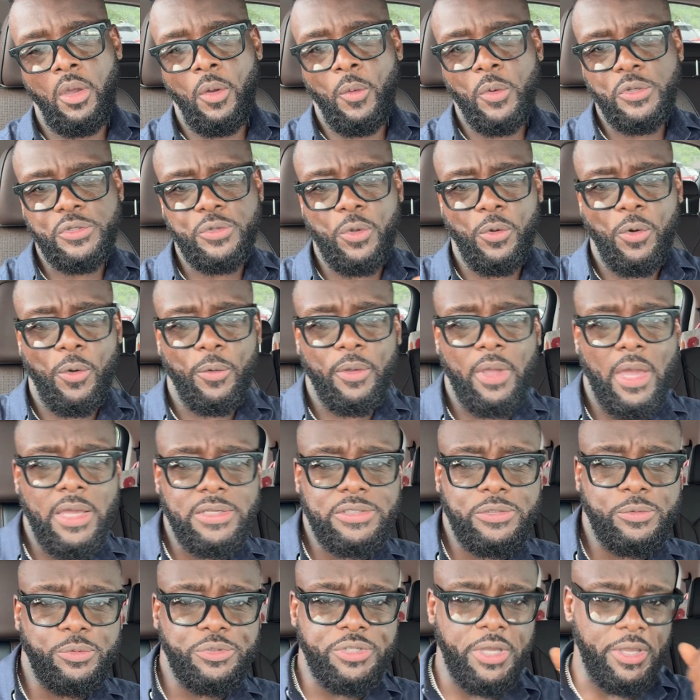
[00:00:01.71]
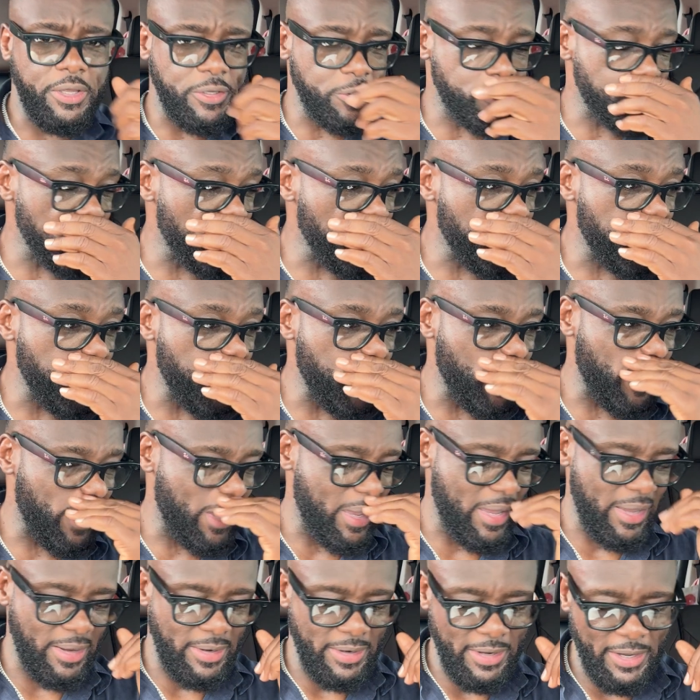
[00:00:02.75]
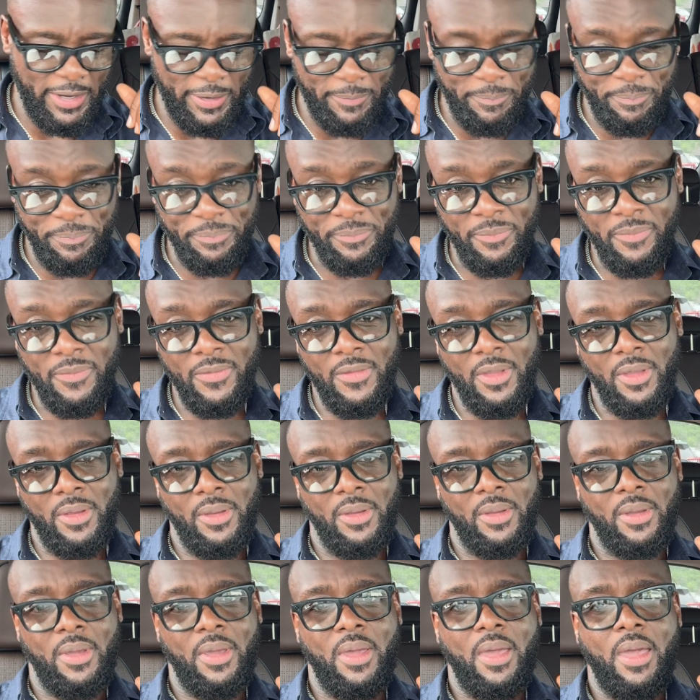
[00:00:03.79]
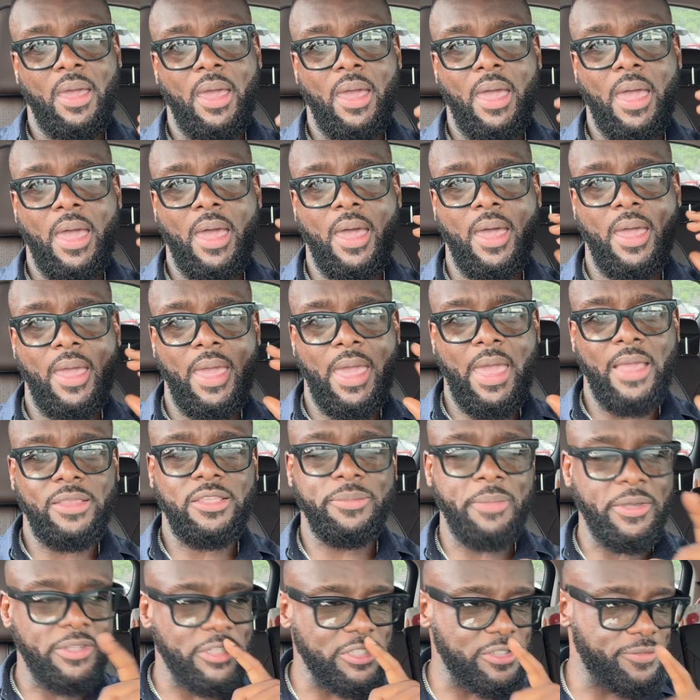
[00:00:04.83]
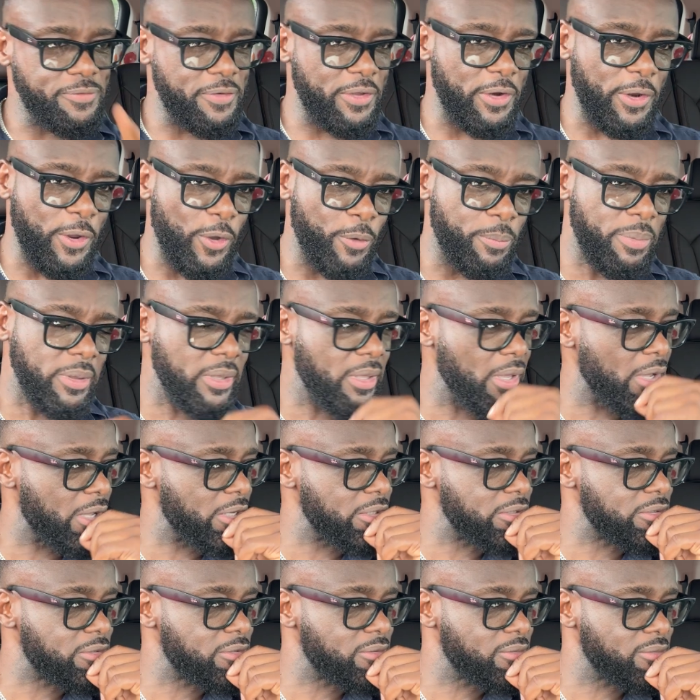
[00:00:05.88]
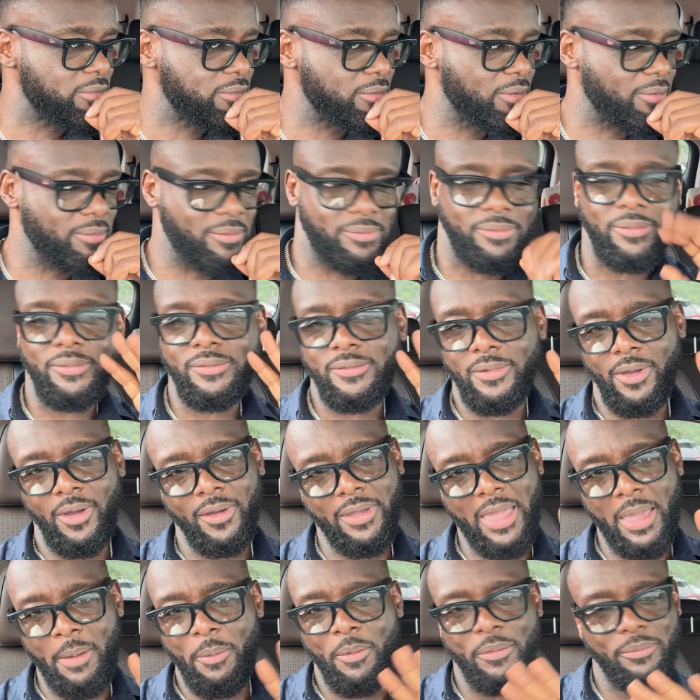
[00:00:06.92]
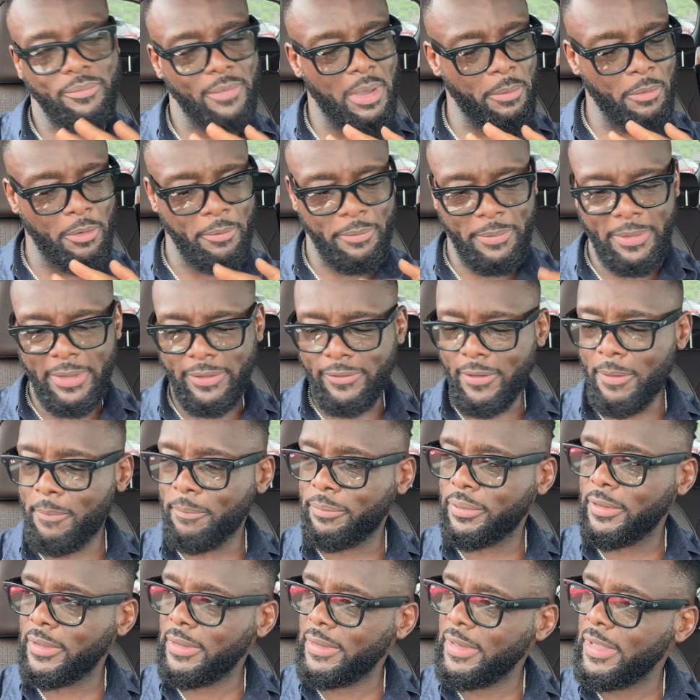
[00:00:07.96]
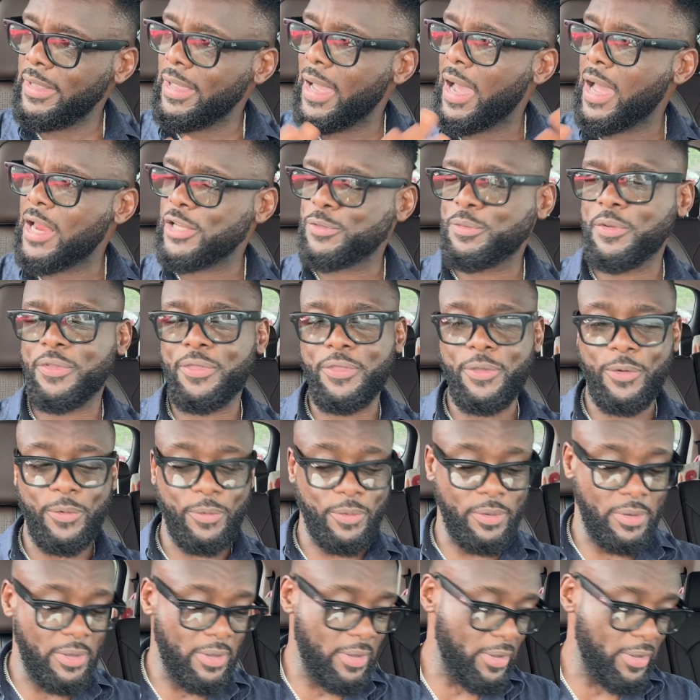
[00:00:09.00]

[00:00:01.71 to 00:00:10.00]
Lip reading: What's going on, guys? It's Uche and Joku, and I had to make this video because, okay, I'm gonna be completely honest with you.